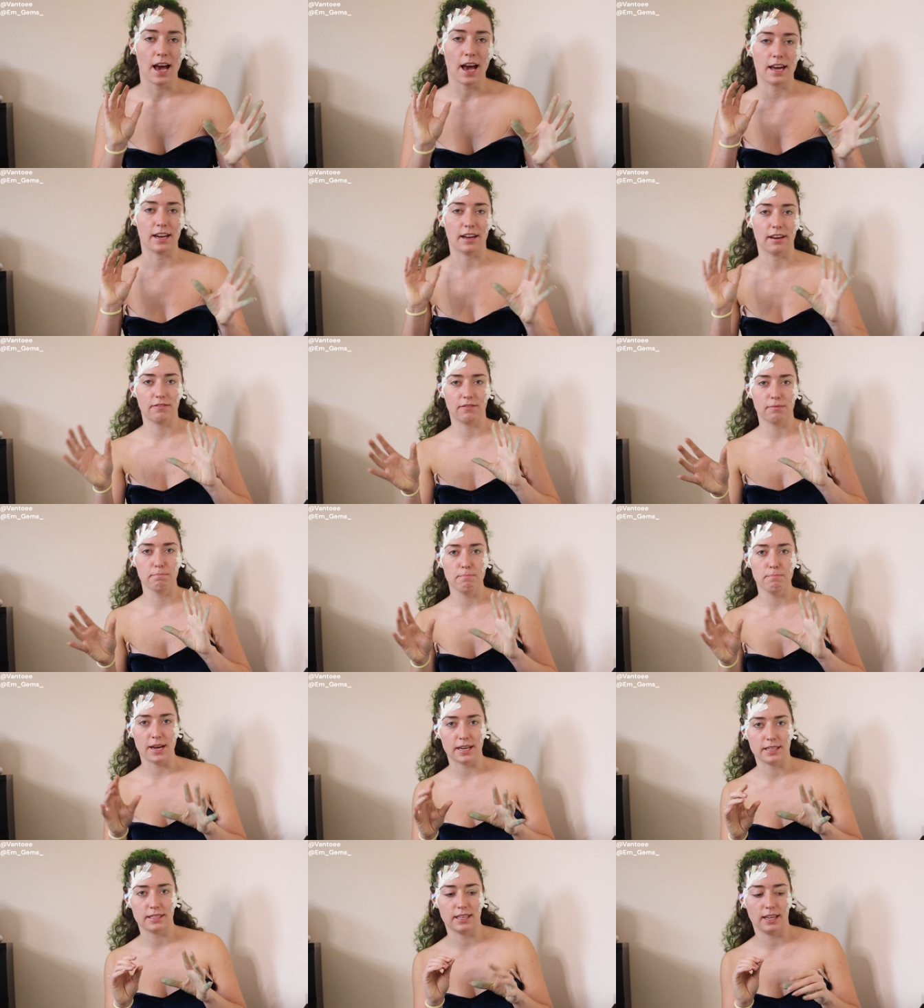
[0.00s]
and I've
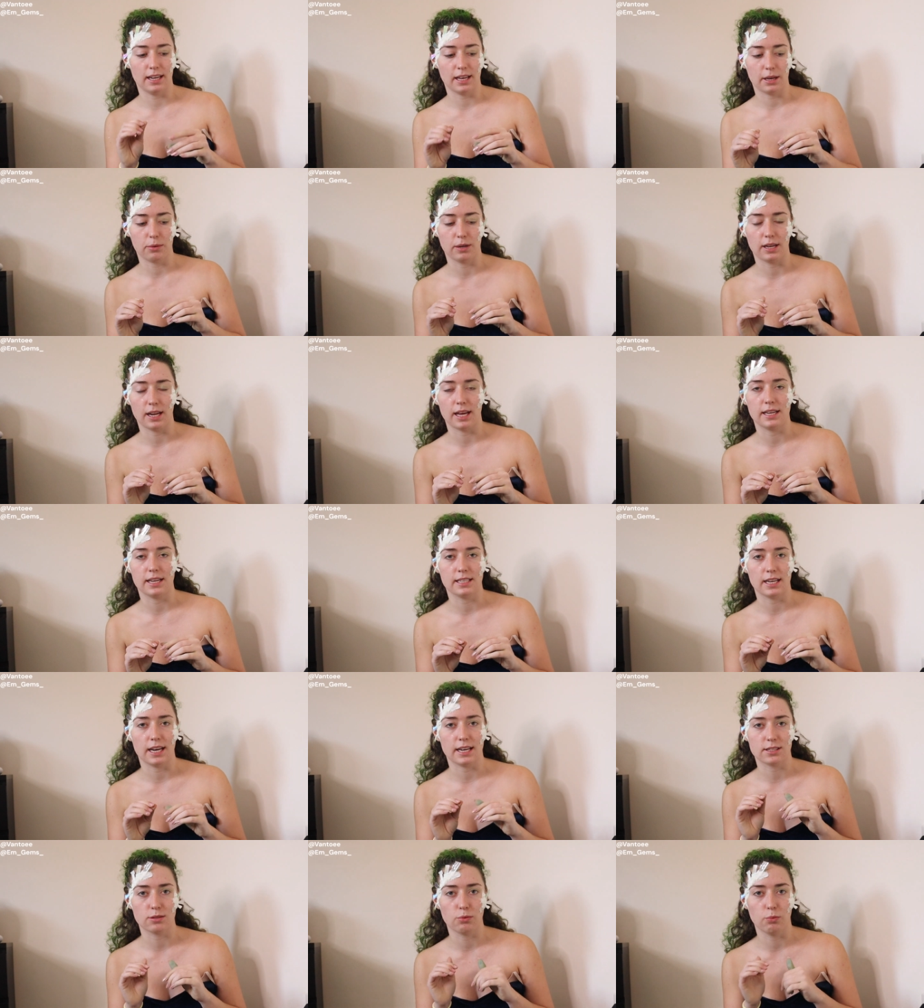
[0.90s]
mixed the liquid
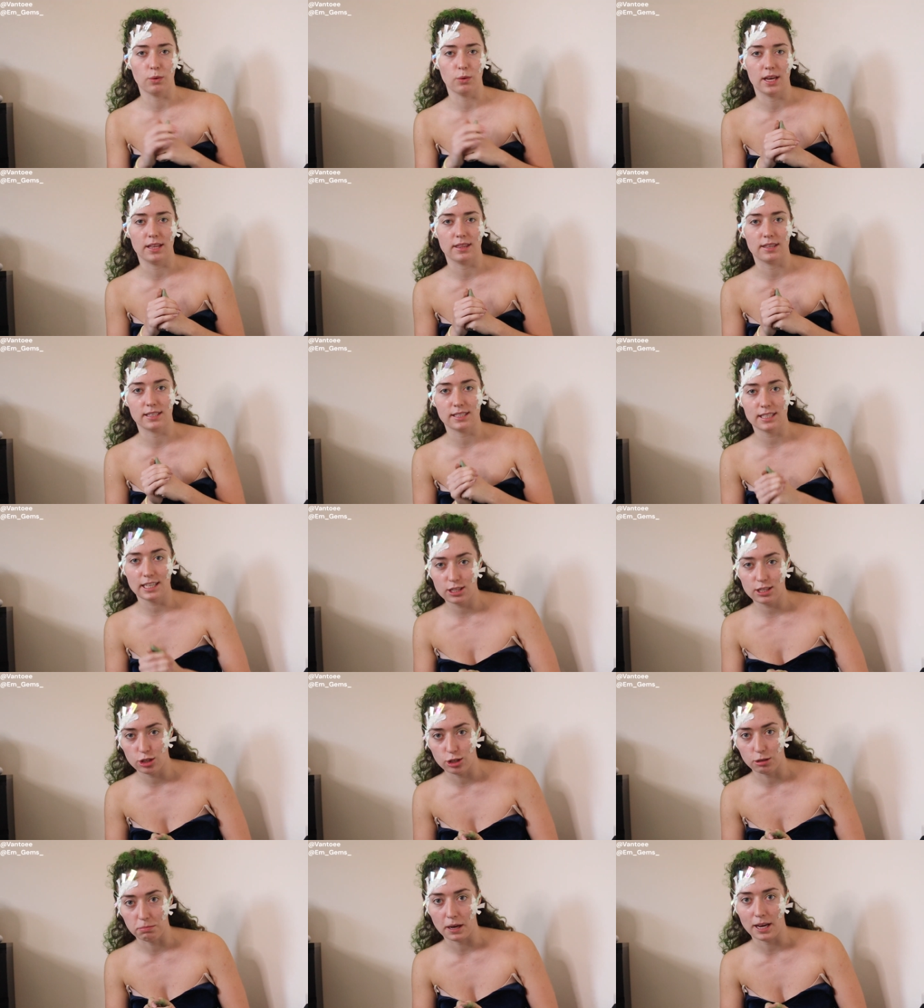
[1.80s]
latex with
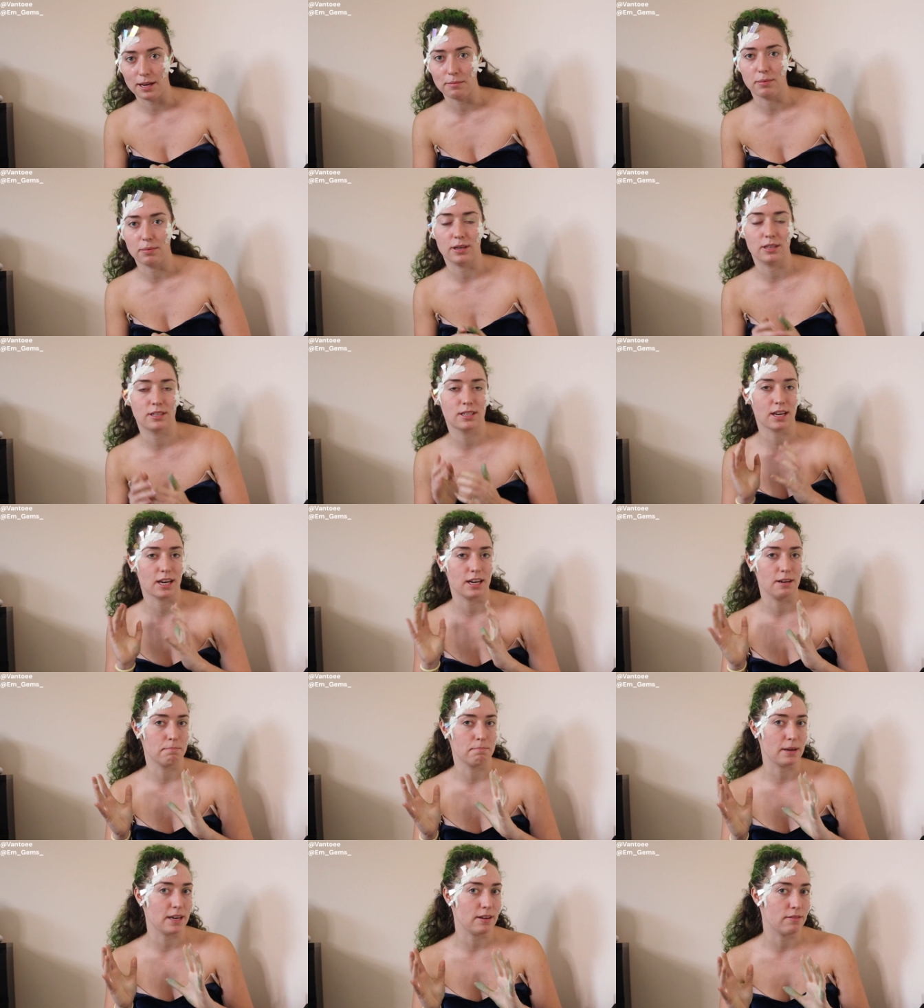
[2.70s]
tissue paper to kind
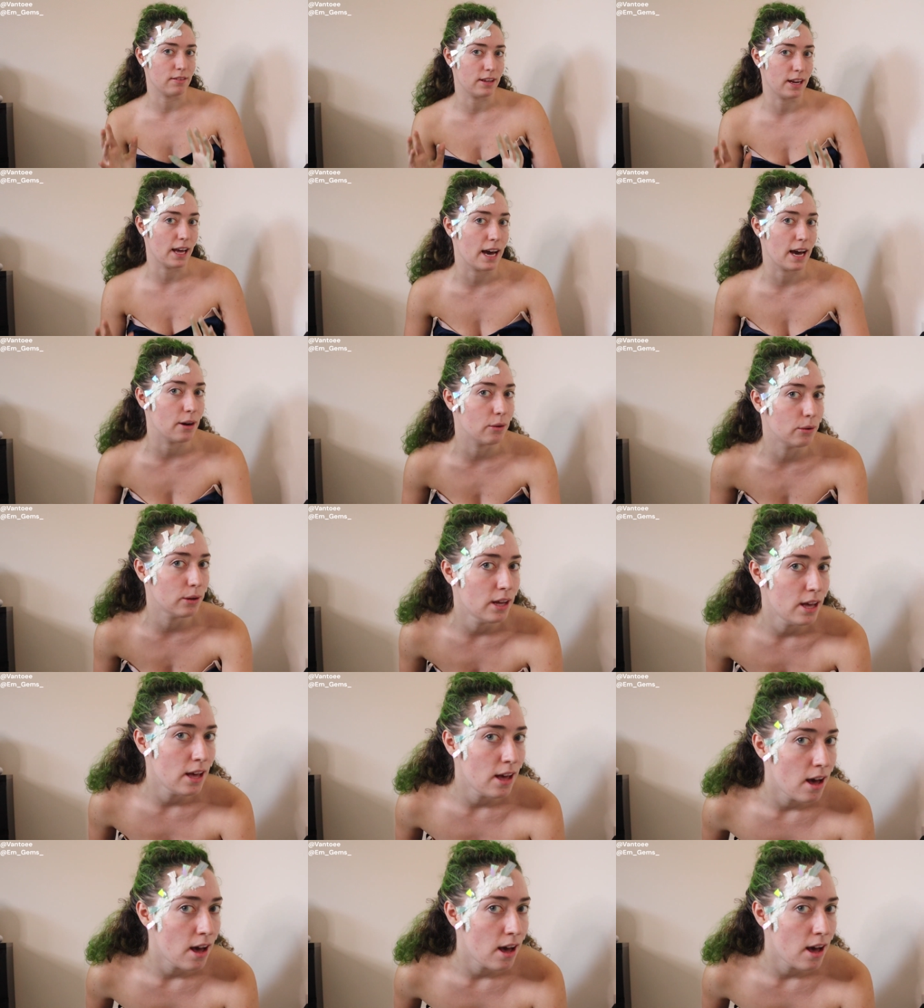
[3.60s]
of beef it out.